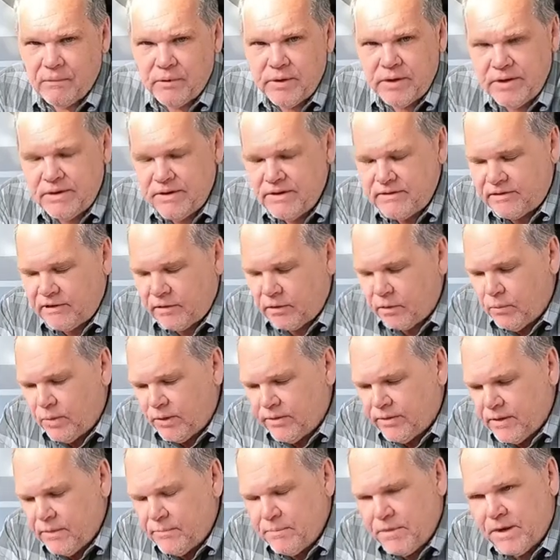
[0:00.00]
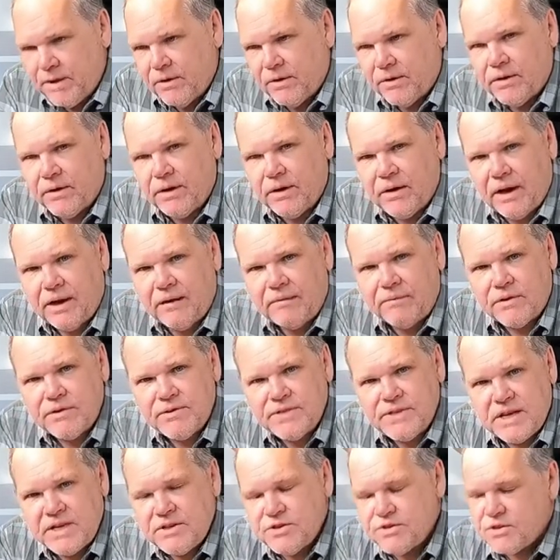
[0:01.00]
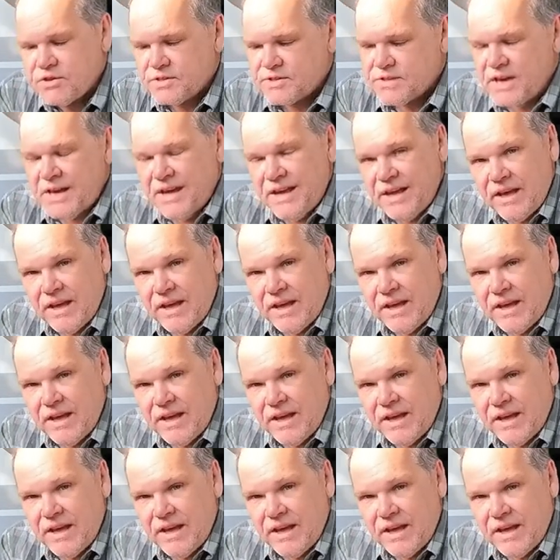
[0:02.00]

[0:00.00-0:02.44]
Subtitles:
We didn't necessarily want them in on our conversations.